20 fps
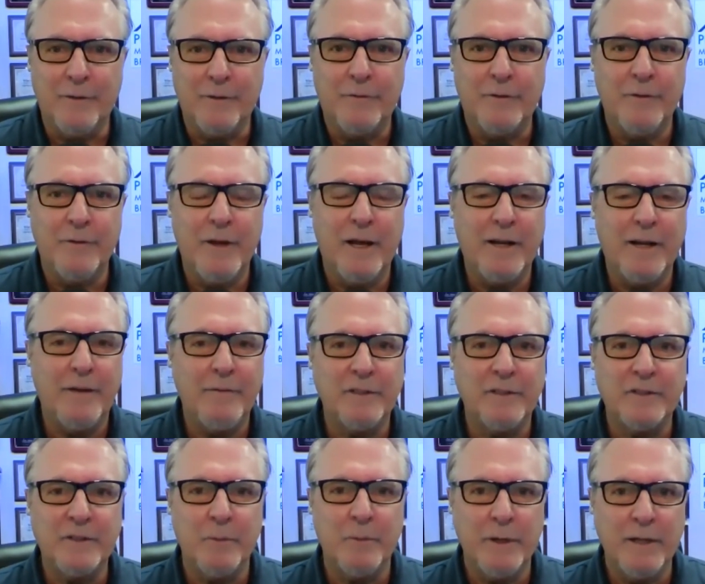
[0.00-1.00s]
If you're not having
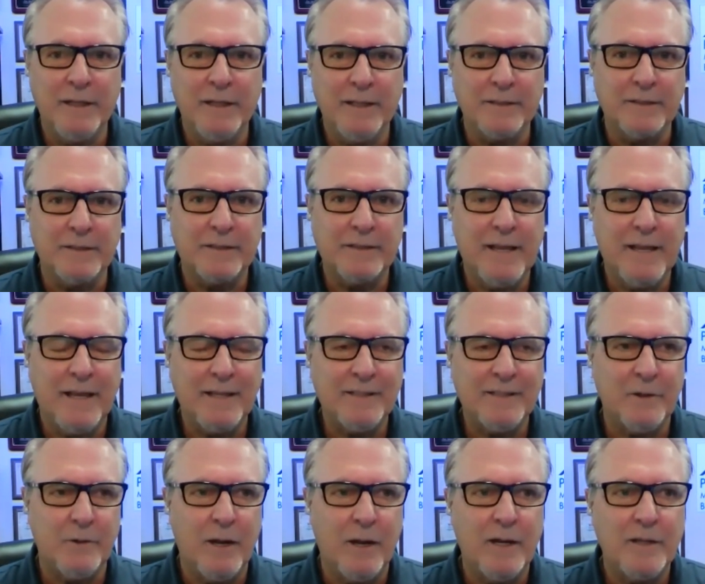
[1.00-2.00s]
someone else cast
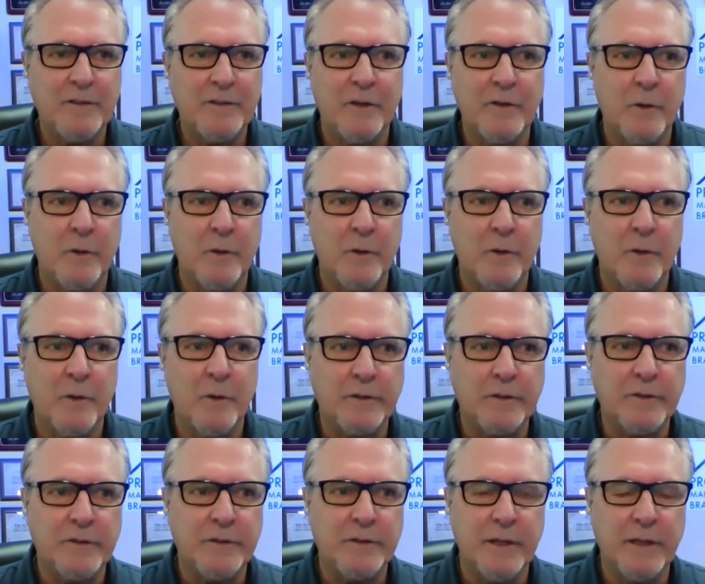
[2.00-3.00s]
their eyes on your
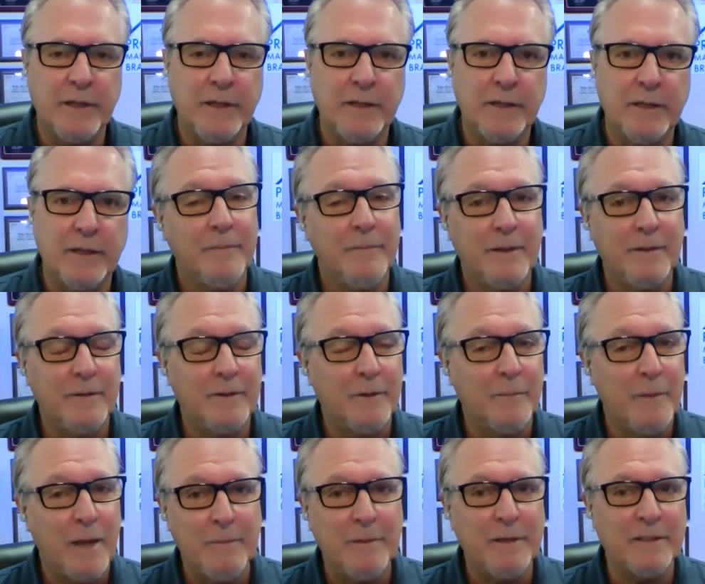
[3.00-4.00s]
books, then you
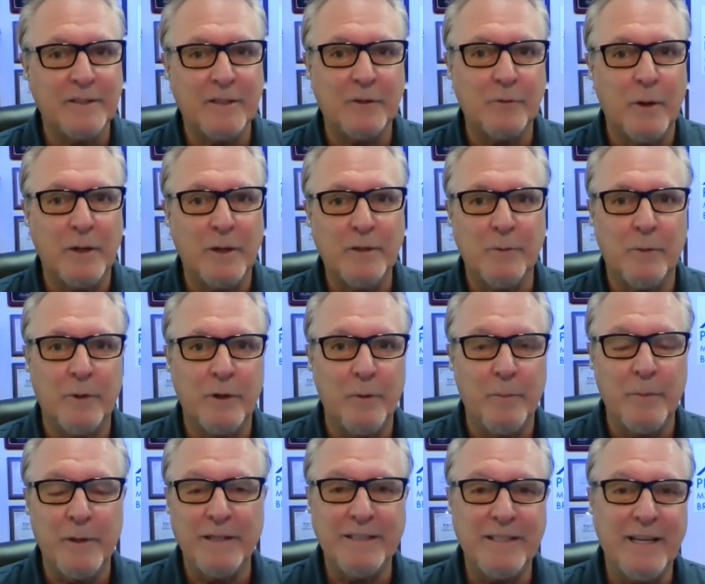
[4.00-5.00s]
may be in a situation where you're
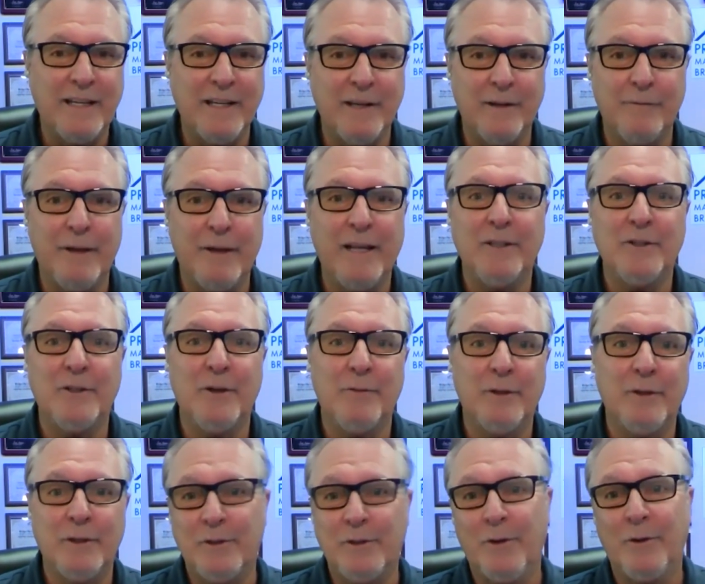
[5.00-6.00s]
being taken advantage of
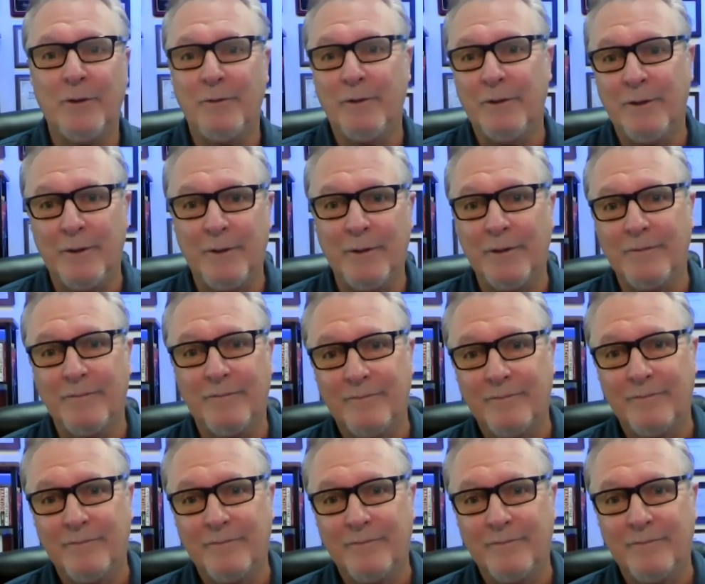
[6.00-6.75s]
and you don't even know it.